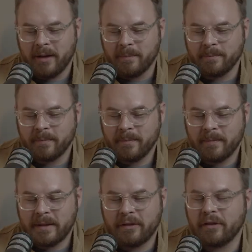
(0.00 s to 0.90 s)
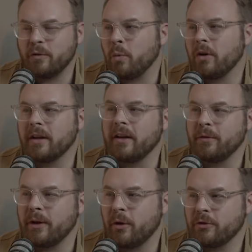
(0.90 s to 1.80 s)
um, that doesn't work in
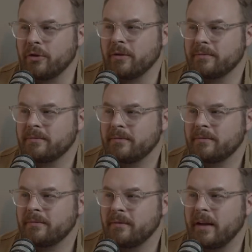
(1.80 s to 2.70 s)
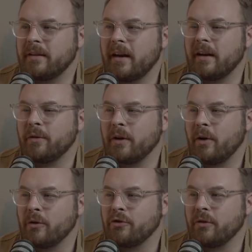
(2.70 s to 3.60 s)
every culture. Hmm. Like not every
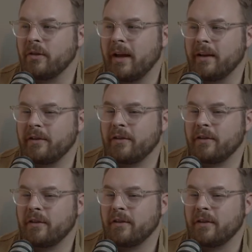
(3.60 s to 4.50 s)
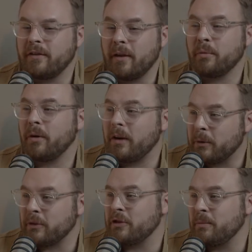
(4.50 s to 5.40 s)
culture likes contemporary
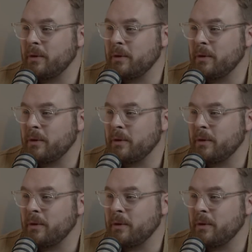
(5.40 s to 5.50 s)
Christian